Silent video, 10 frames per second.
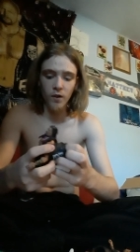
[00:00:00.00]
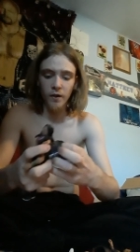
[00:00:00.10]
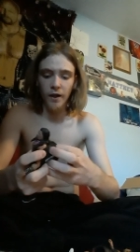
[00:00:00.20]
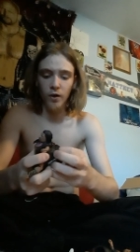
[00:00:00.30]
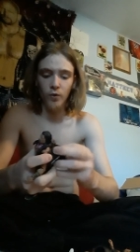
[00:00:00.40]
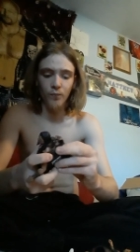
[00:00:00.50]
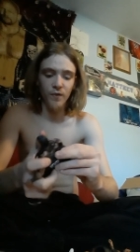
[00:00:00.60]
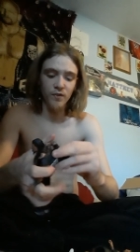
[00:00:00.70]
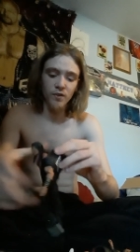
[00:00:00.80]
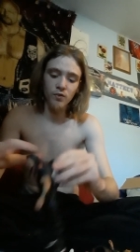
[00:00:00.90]
Now,
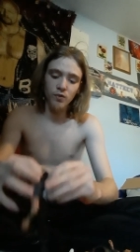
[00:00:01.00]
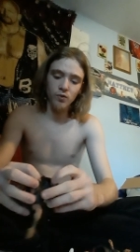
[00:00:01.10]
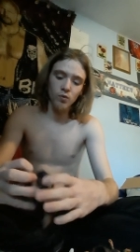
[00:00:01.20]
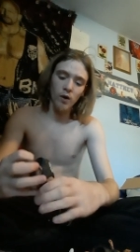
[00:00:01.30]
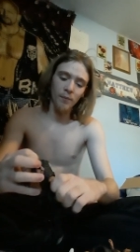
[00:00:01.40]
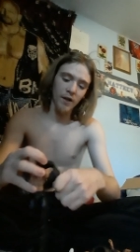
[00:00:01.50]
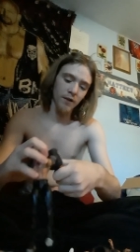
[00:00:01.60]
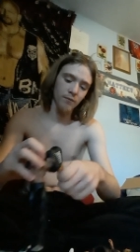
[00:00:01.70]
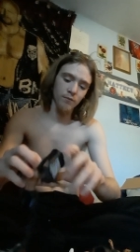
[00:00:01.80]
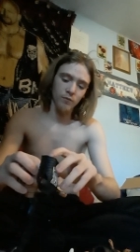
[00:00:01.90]
if this looks cool, I
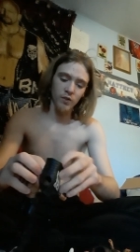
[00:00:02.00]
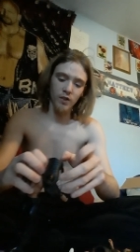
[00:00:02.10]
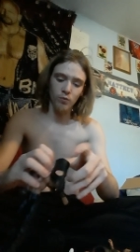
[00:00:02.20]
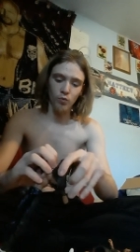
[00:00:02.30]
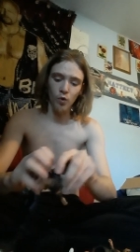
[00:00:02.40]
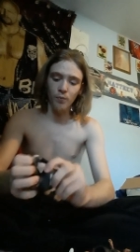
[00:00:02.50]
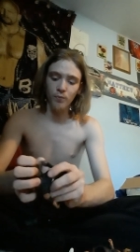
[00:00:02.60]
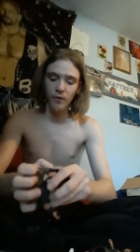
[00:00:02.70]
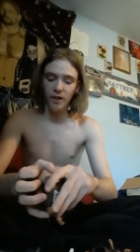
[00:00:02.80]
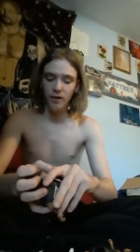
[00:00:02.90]
might let Roman,
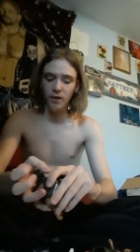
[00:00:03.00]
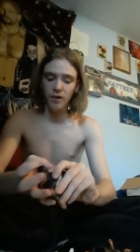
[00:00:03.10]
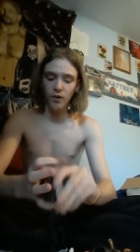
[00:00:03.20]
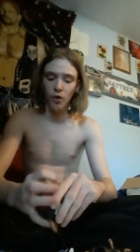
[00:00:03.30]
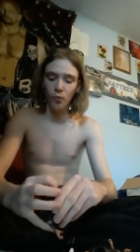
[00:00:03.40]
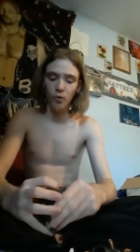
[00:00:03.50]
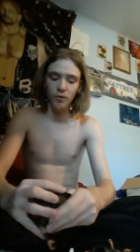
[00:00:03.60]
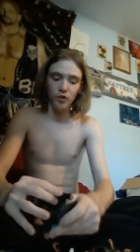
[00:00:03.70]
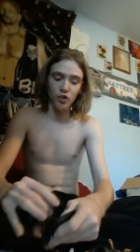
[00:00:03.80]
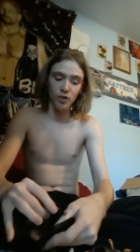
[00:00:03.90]
get another one
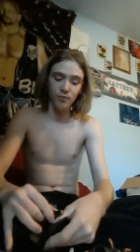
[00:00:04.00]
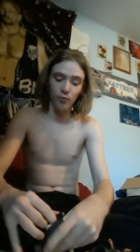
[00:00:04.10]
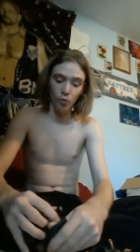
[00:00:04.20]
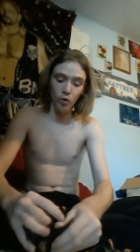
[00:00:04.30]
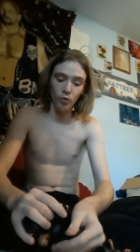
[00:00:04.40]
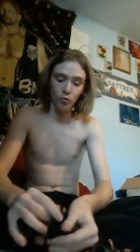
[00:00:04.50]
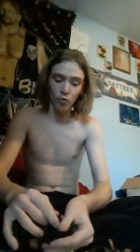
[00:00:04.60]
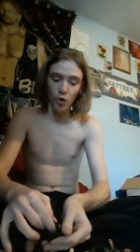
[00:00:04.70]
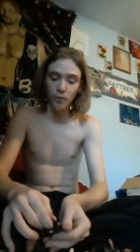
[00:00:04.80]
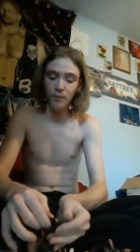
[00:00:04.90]
just for
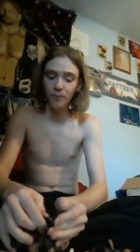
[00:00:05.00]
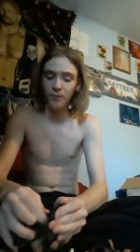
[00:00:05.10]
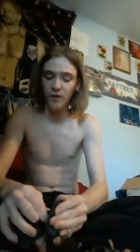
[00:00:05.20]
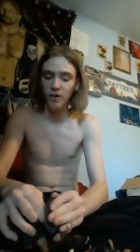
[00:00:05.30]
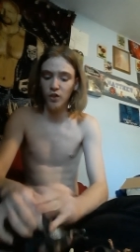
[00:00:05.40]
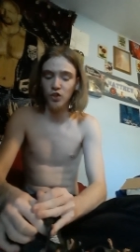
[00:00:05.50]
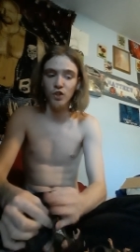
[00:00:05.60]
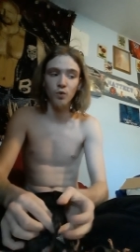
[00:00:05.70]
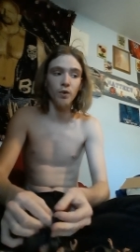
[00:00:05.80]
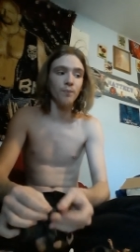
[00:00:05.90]
Roman, the
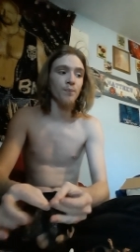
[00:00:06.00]
Shield.